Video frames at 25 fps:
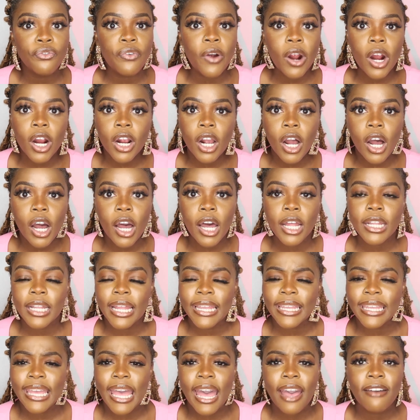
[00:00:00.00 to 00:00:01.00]
far gone,
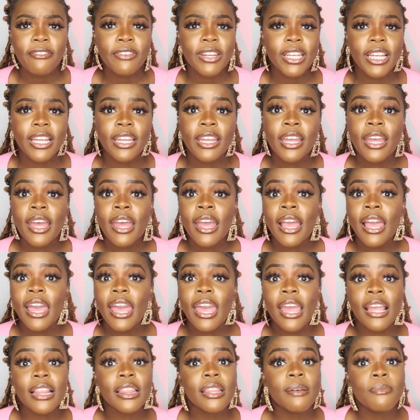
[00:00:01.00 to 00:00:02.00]
like cavity
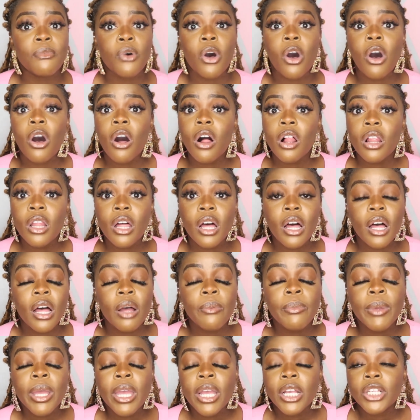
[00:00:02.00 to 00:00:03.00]
ate them all
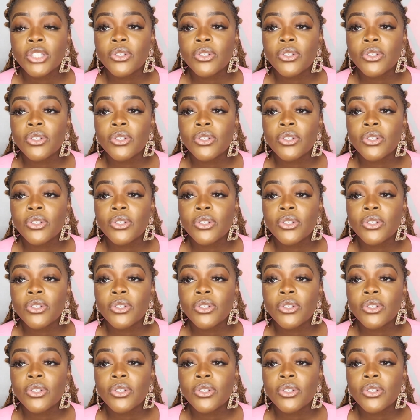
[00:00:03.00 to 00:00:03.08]
up.